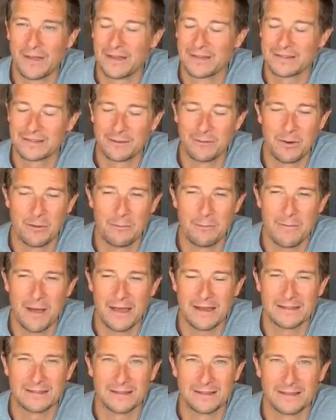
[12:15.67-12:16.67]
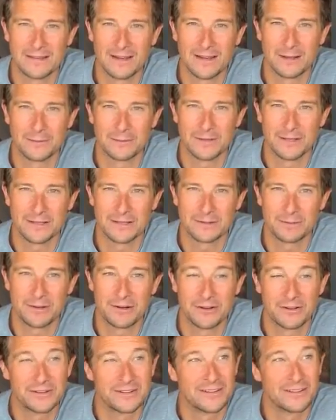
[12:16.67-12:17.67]
Some amazing times and
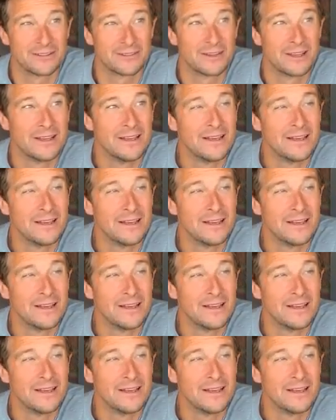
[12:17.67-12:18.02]
experiences.